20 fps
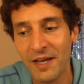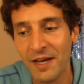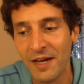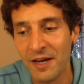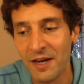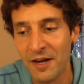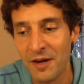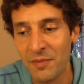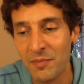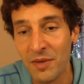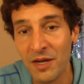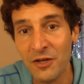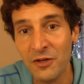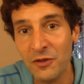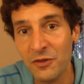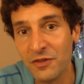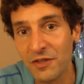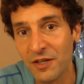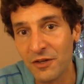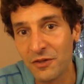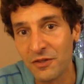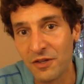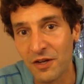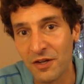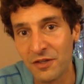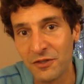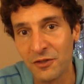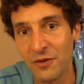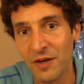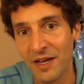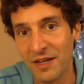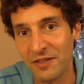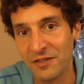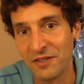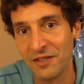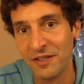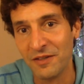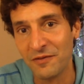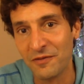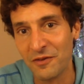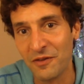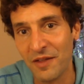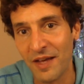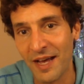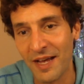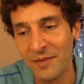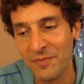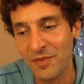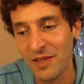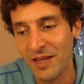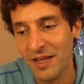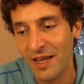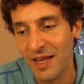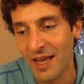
My newsletter is also excellent for that.